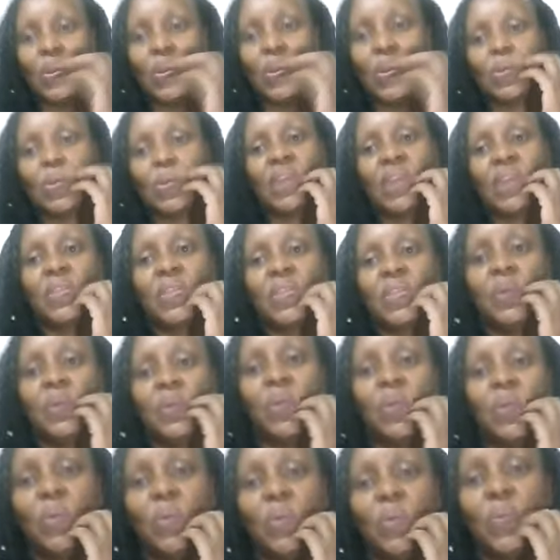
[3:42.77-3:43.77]
So
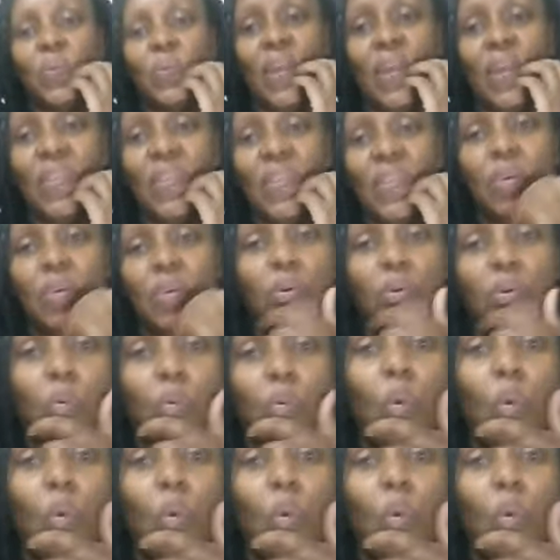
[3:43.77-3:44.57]
I think we'll